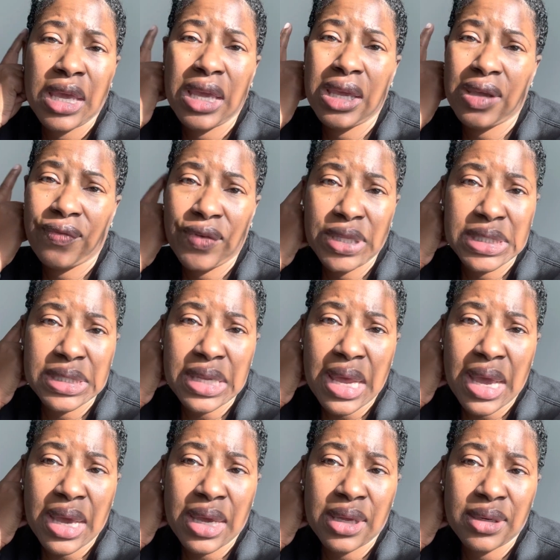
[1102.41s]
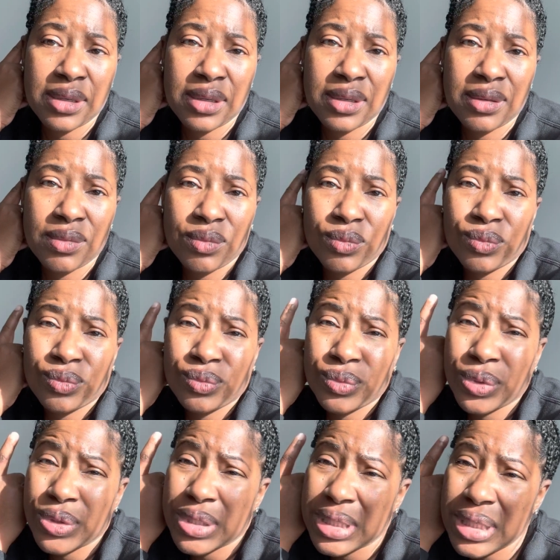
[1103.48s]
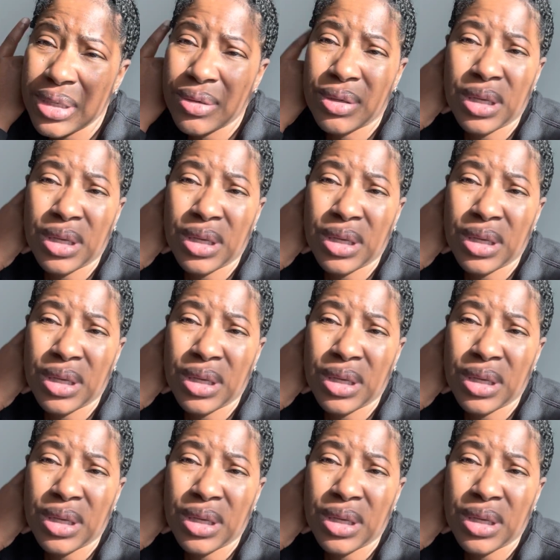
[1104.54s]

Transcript: If it's not, we'll still